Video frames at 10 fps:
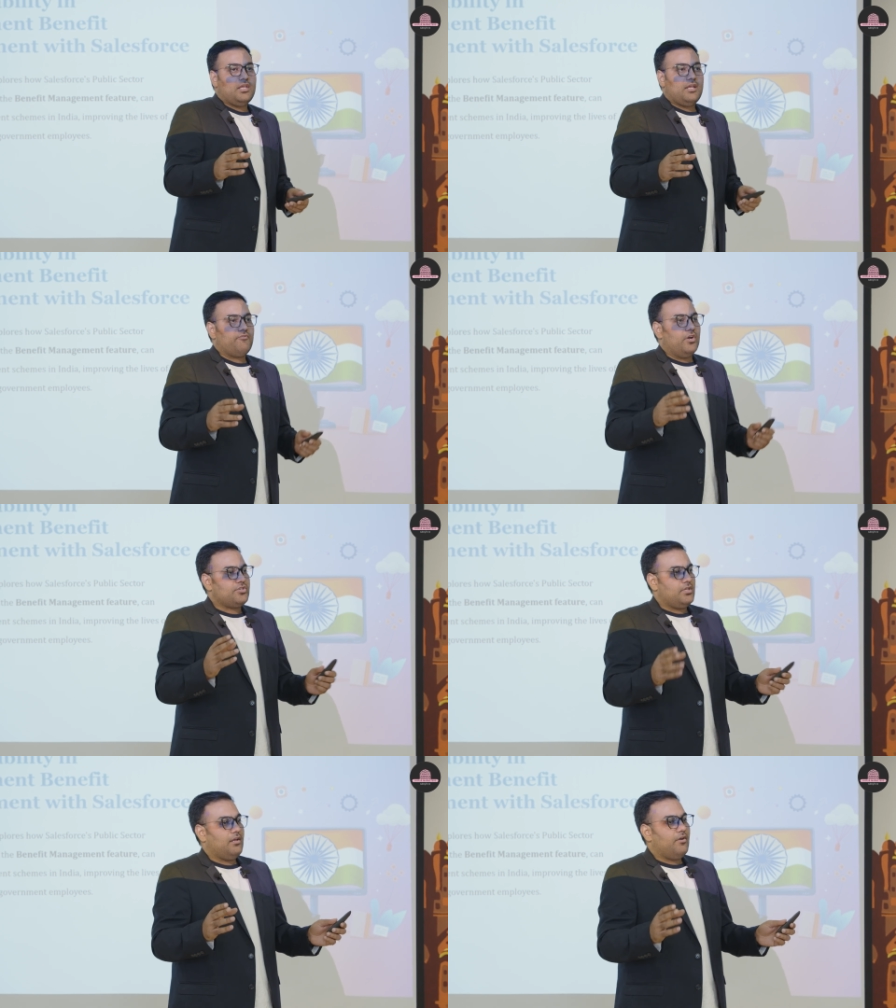the
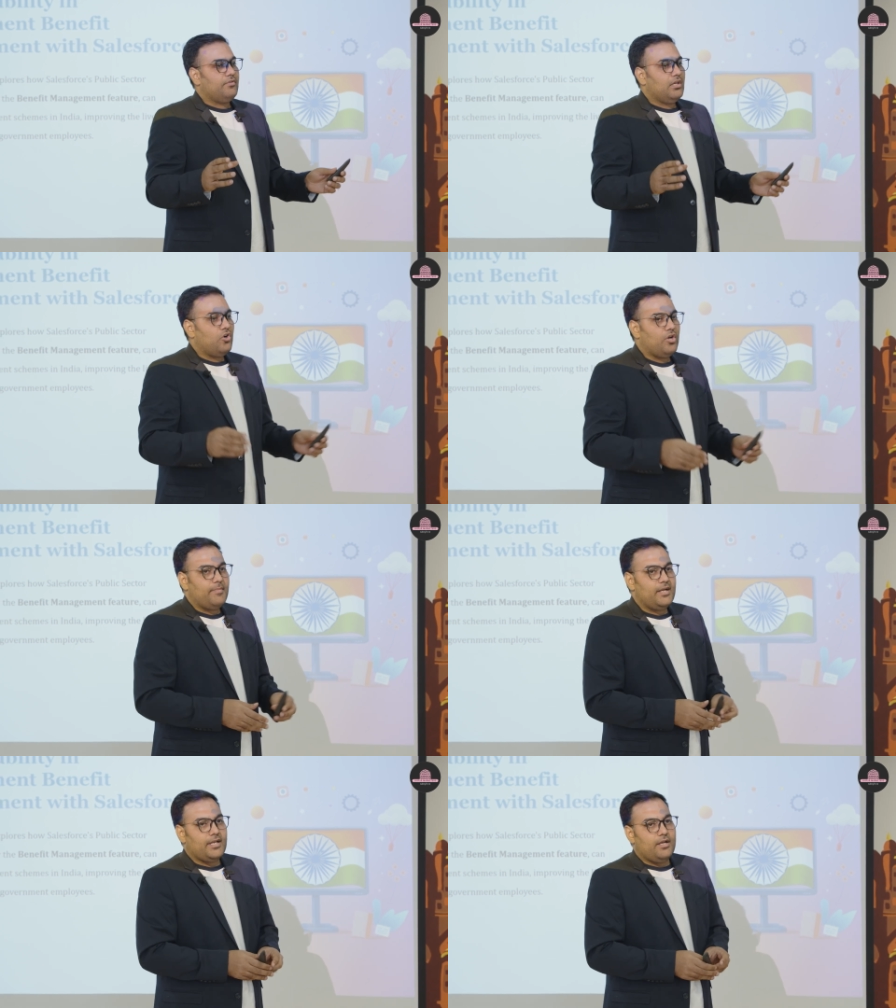functioning of the
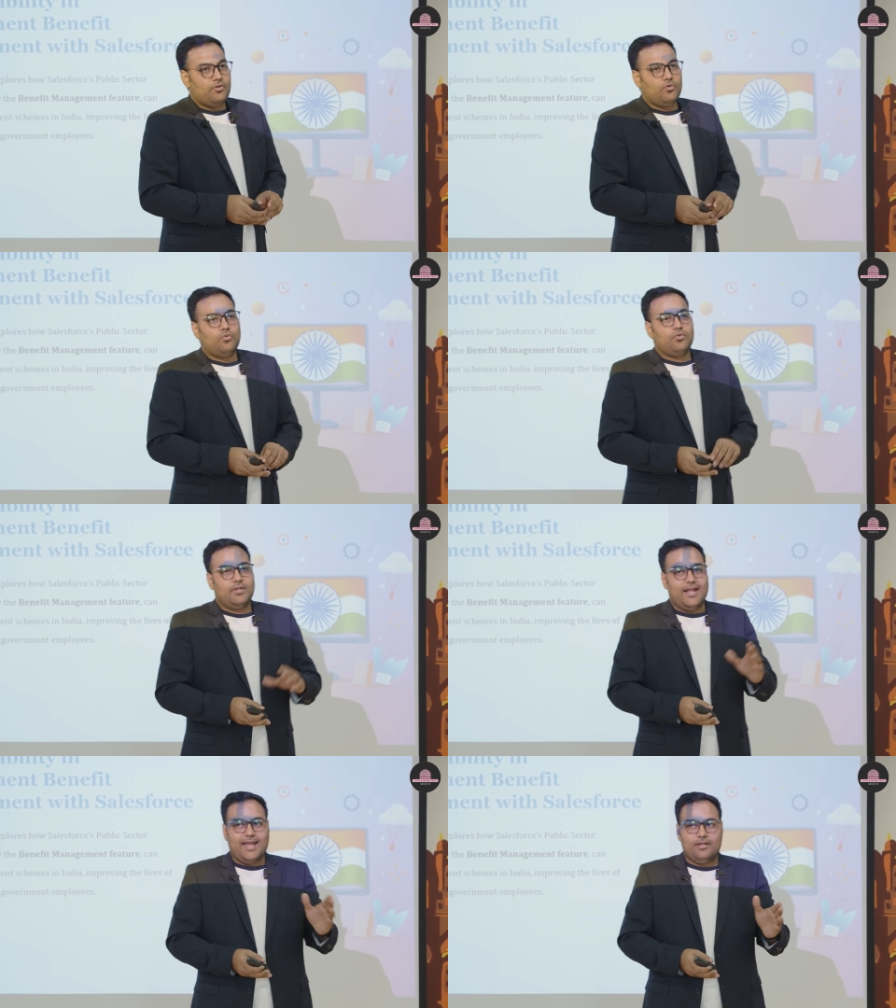government into
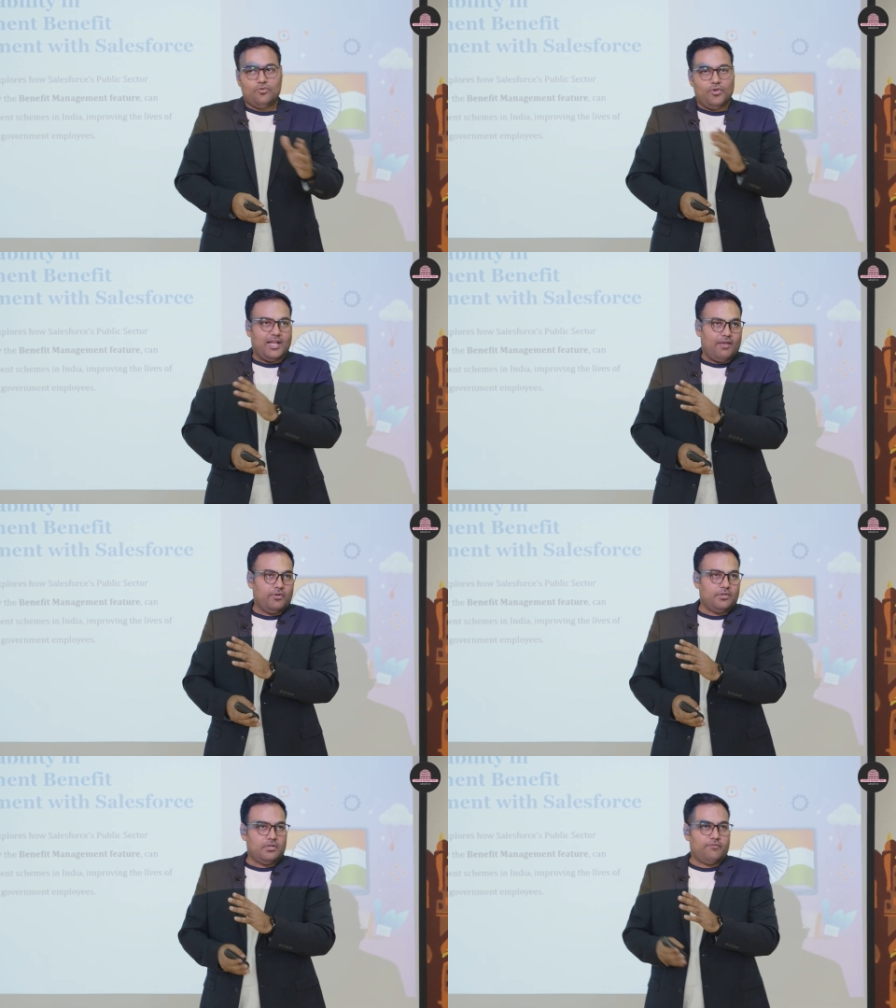9 to
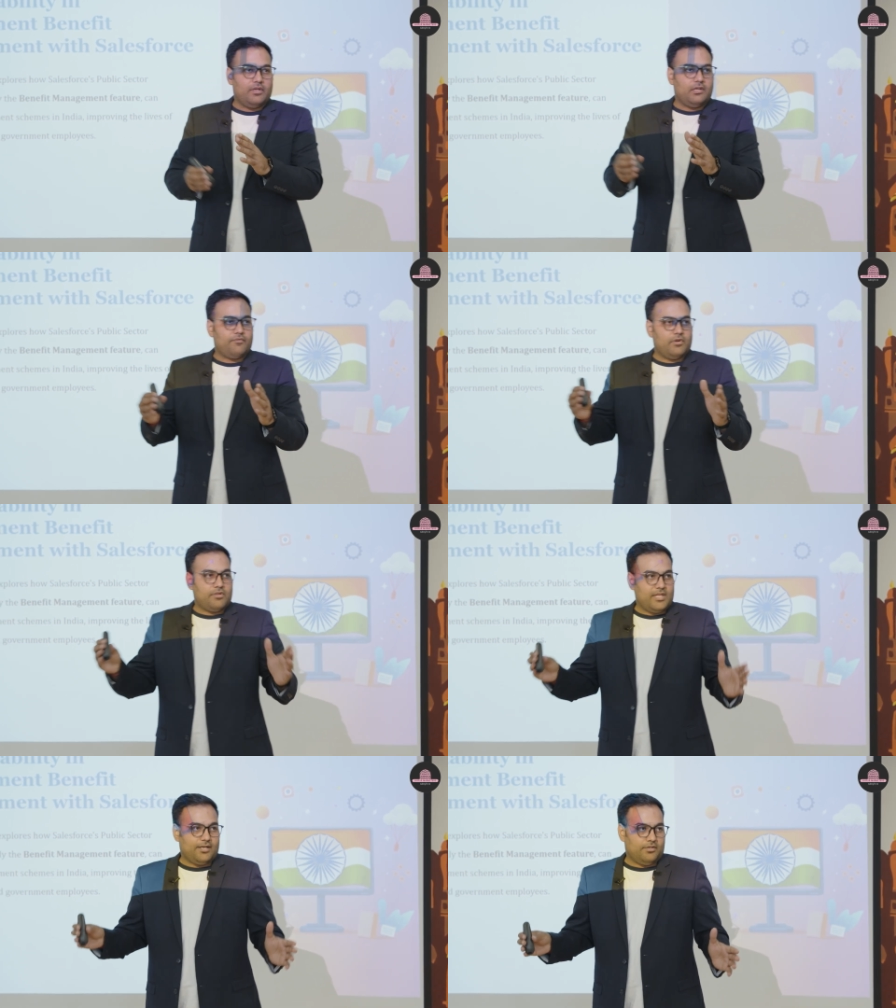11
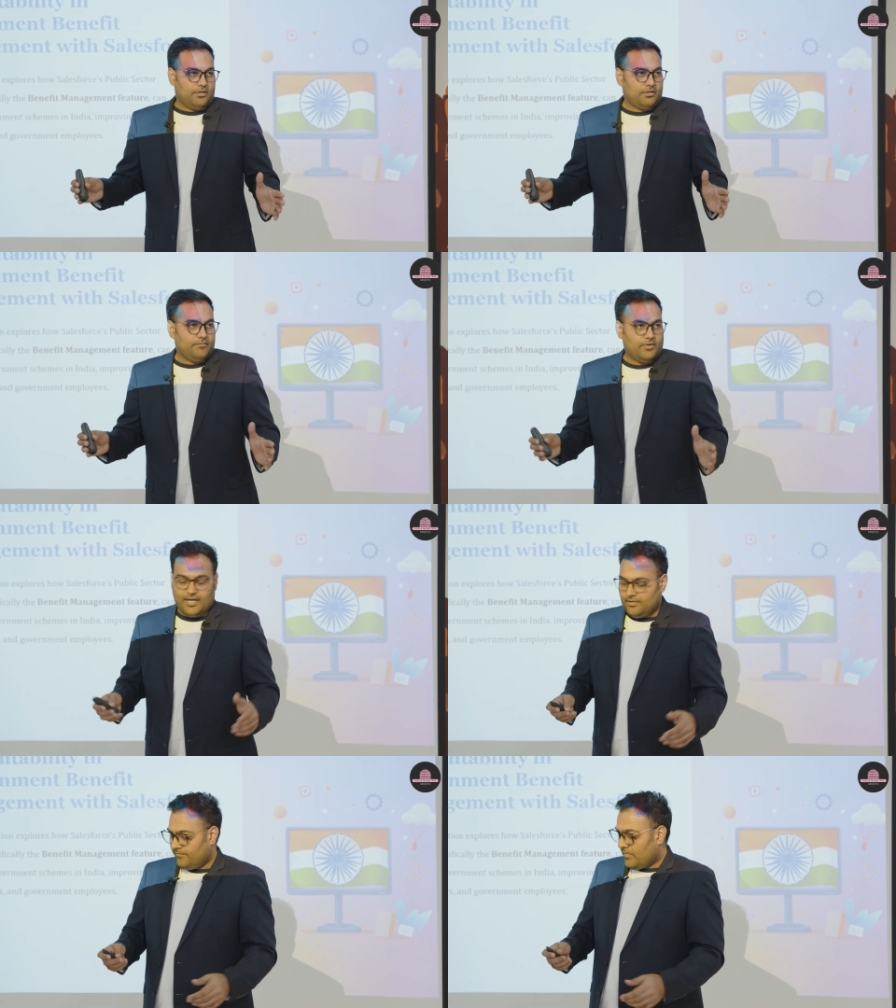different sectors, right?